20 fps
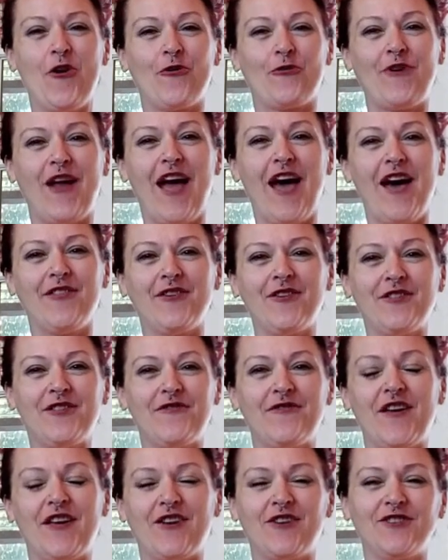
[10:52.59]
Rather, the
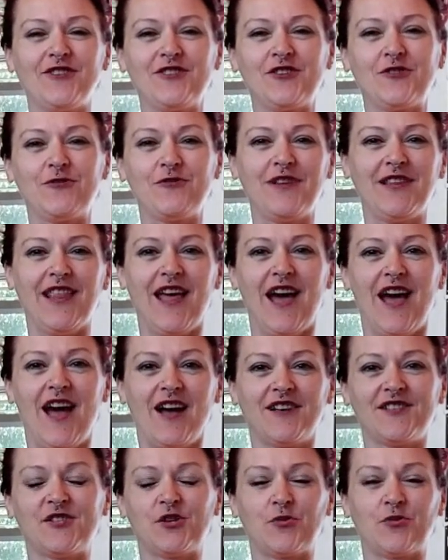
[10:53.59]
fingers are
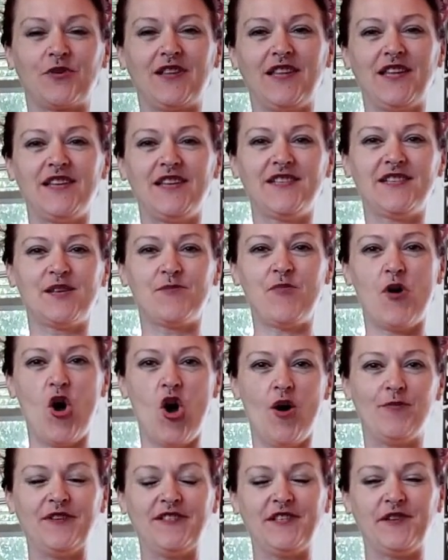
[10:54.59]
relaxed, so release the
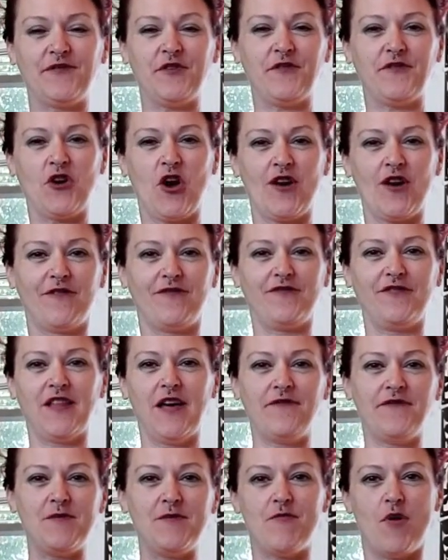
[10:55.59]
palm as if you've got a
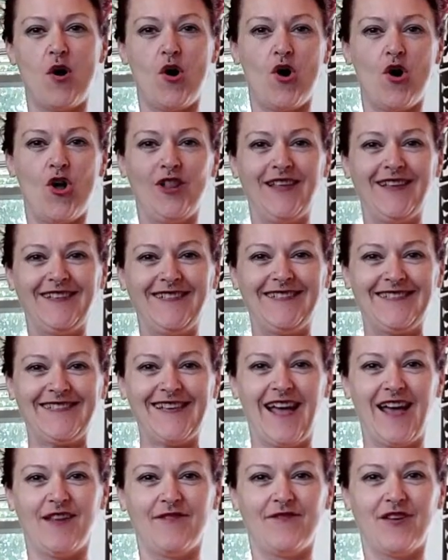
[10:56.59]
fluffy ball
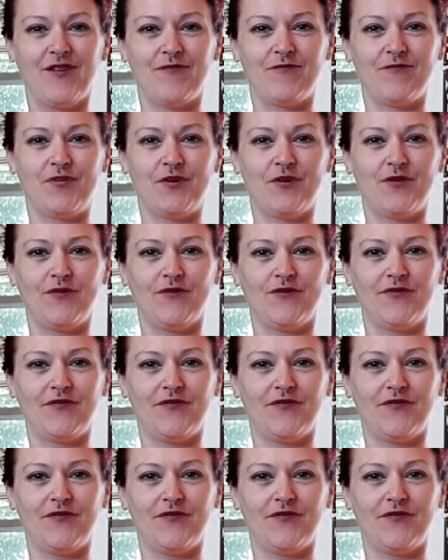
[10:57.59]
inside of it. Poof.